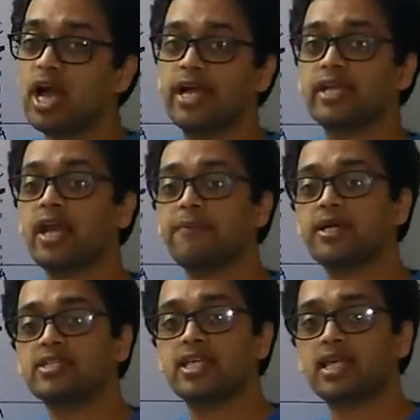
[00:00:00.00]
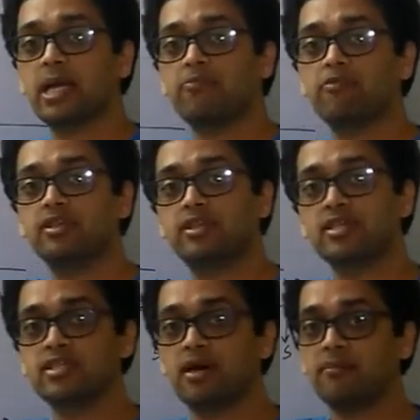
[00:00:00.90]
I cap and j cap with
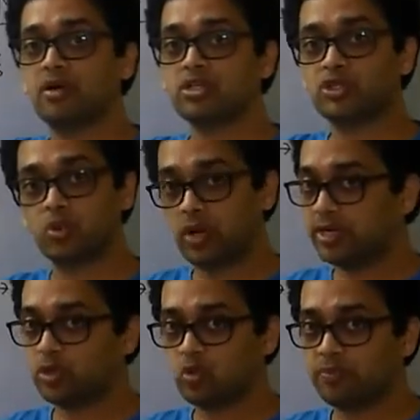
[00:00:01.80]
these numbers 2 and 2